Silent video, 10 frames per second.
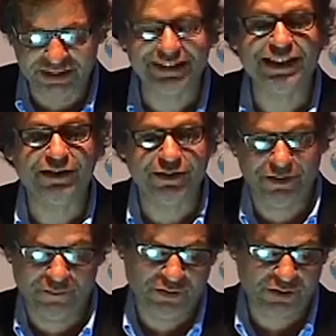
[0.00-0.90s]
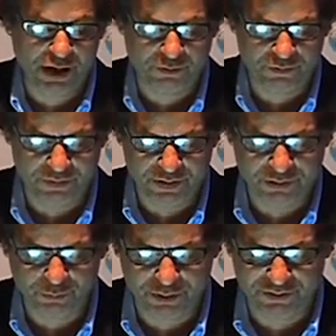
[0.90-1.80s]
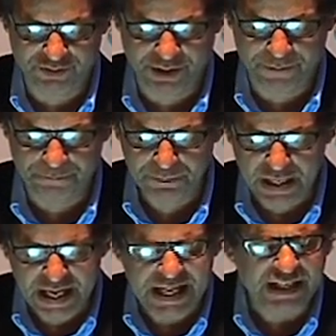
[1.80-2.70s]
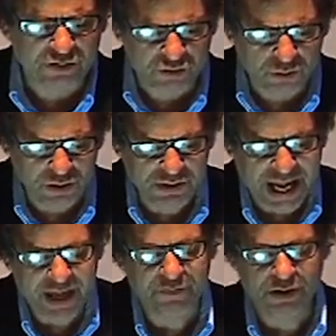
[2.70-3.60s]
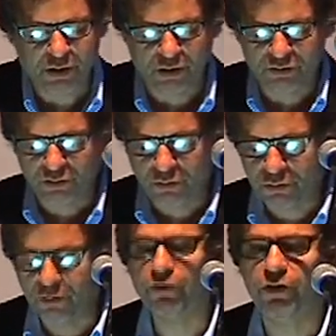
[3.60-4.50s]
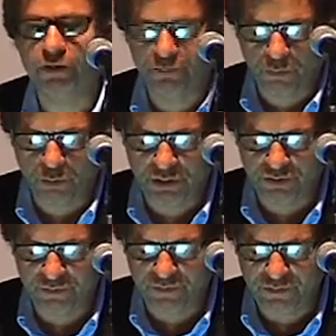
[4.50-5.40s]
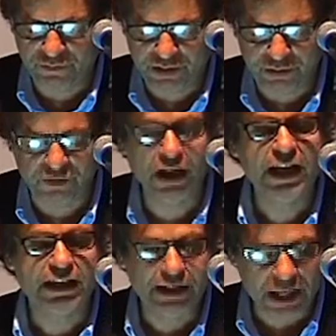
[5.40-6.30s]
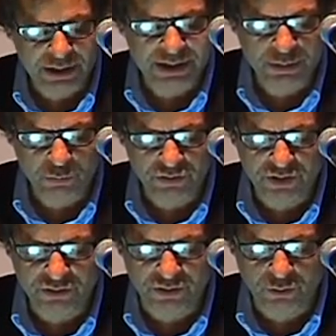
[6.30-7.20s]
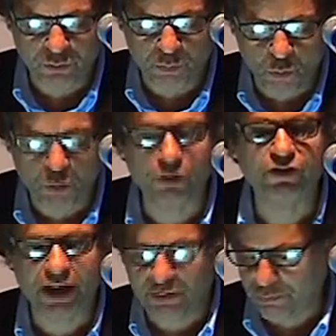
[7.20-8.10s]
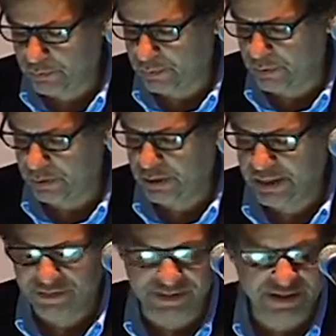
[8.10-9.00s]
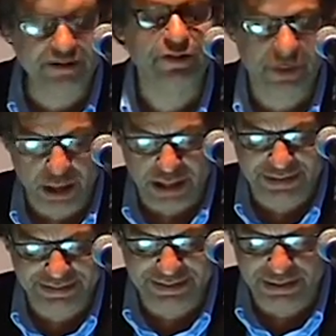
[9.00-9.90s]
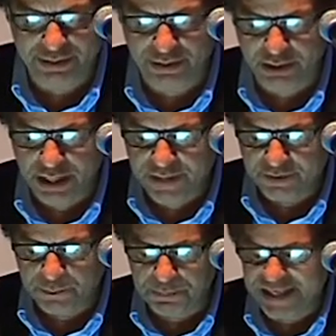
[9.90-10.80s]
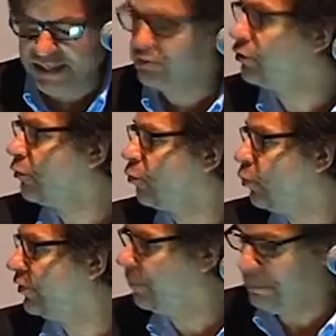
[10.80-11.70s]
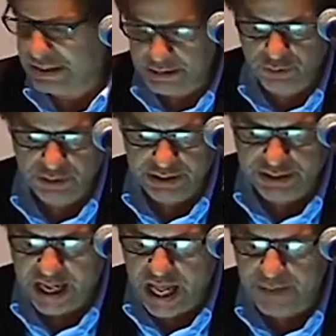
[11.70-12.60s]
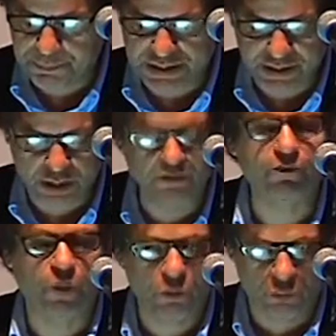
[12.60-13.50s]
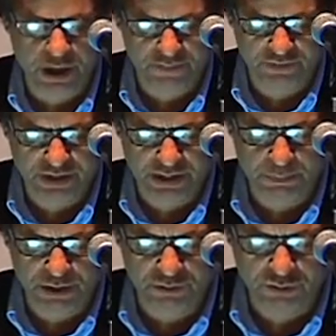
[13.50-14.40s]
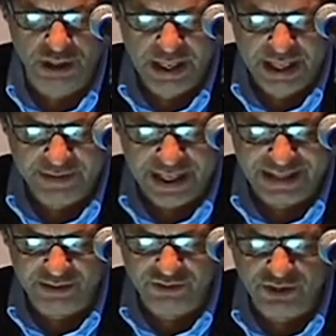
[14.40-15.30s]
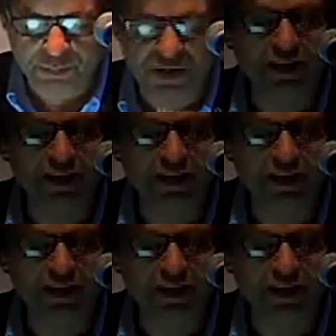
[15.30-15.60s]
tinted photography. That's what he said. In certain avant-garde circles in the 40s and 50s, nothing was considered more terrible than this idea that a painter was merely copying a photographic image. That is something